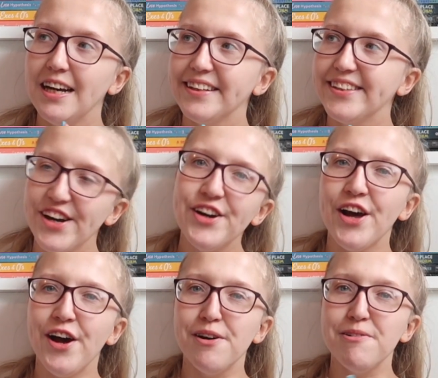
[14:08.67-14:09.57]
Don't
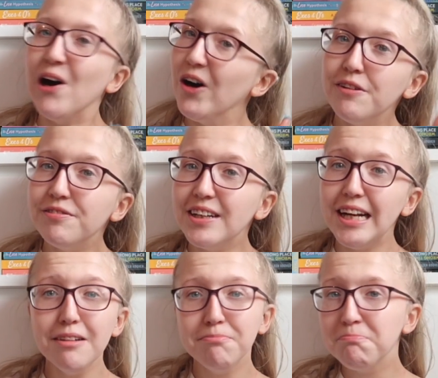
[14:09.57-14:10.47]
know.
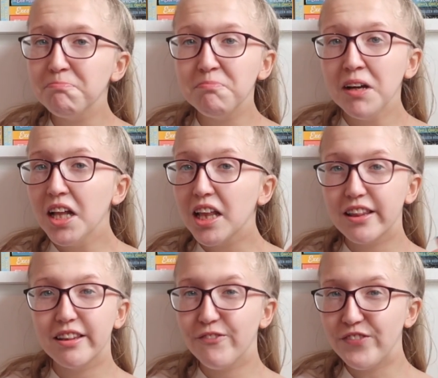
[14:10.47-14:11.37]
Hopefully.
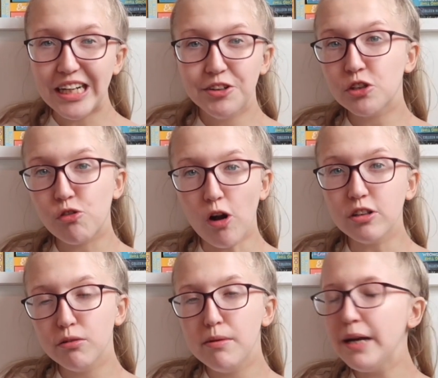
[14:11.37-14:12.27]
Fingers crossed
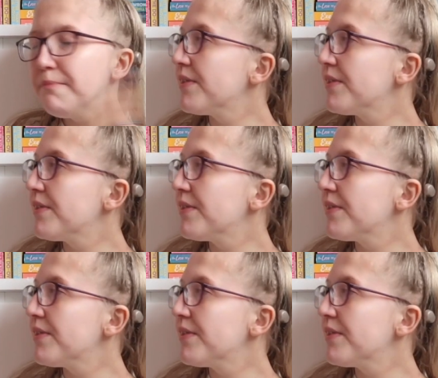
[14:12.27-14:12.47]
for me.